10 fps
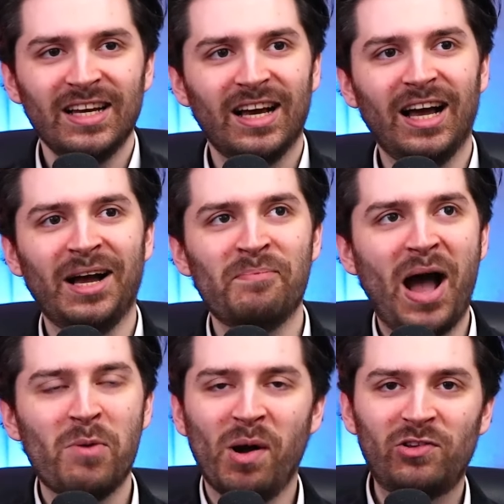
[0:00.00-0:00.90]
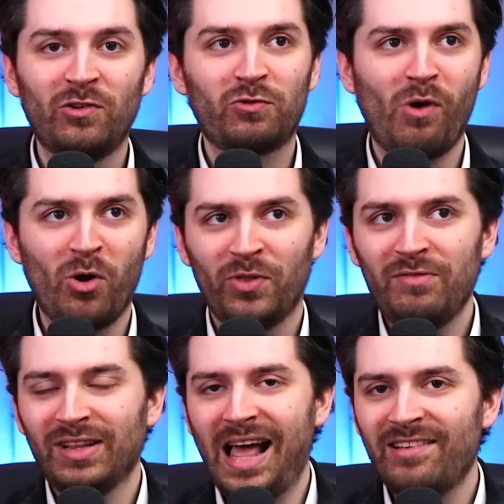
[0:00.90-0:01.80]
how much he struggled,
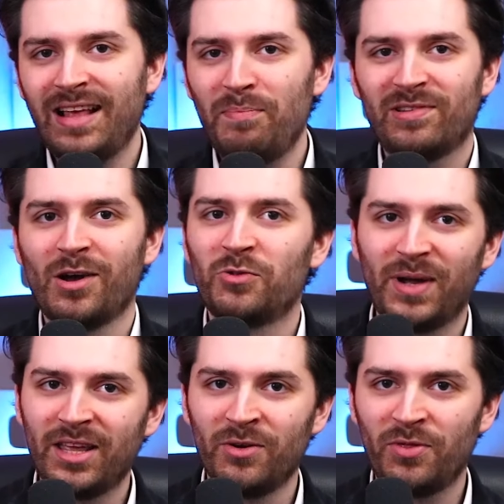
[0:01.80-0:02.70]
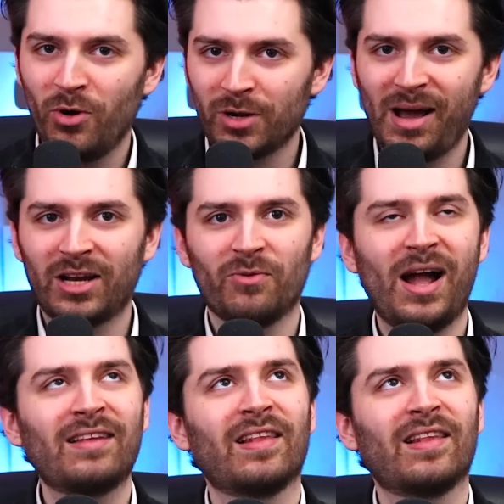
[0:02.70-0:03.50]
even last episode when you thought about it, right?